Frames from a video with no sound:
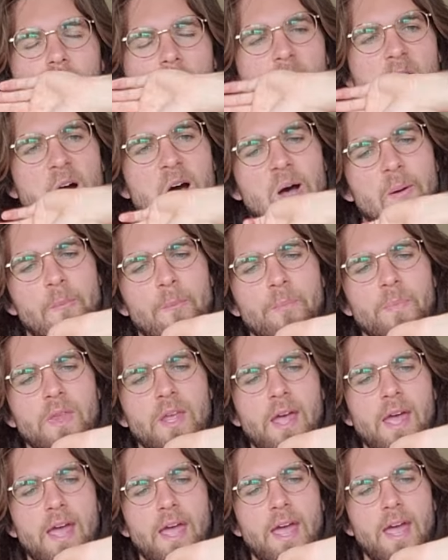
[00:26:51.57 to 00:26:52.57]
and
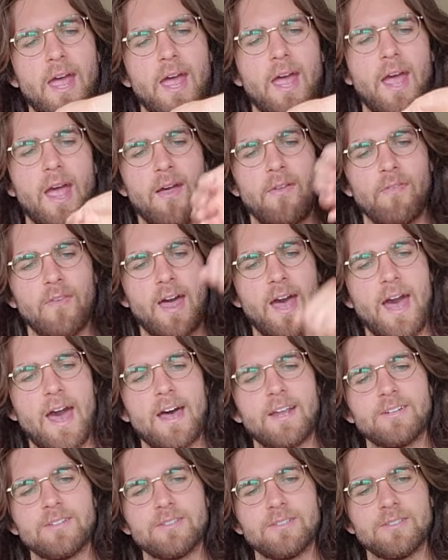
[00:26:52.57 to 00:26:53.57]

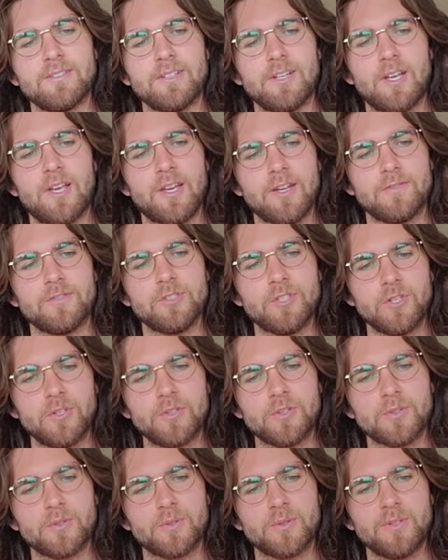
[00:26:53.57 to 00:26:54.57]
that gives
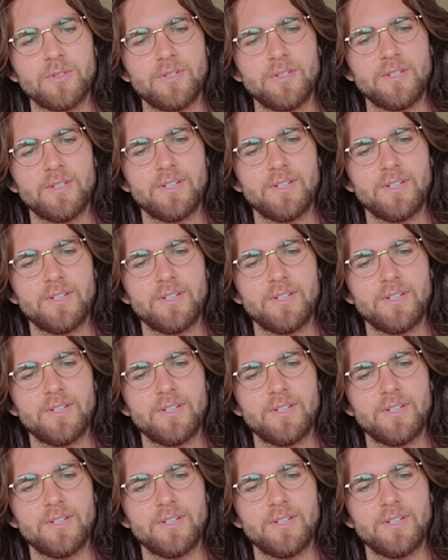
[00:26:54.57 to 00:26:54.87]
you